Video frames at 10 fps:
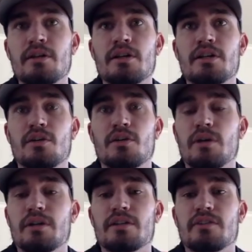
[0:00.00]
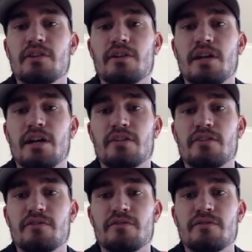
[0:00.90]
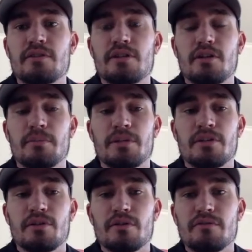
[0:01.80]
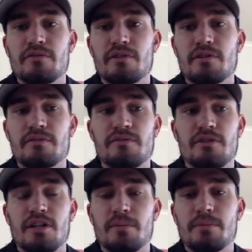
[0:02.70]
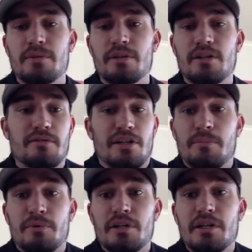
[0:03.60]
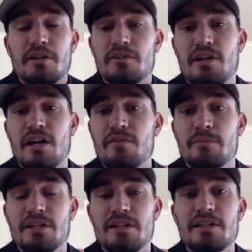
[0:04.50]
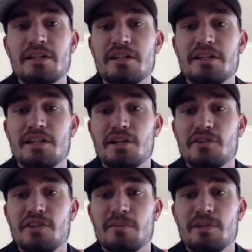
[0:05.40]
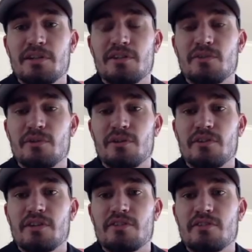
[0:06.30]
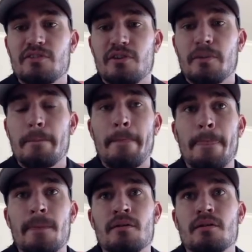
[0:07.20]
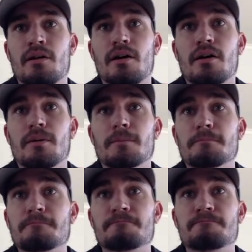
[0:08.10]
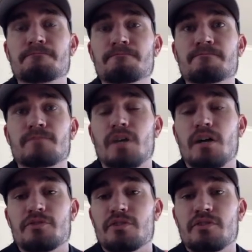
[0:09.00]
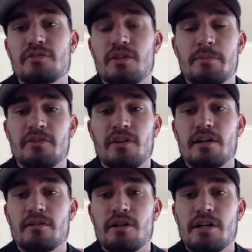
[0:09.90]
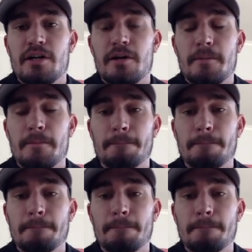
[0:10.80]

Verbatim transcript: you know, what these other guys have, you know, been doing for a couple years or however many years they've been in this organization. So I'm excited and ready to go.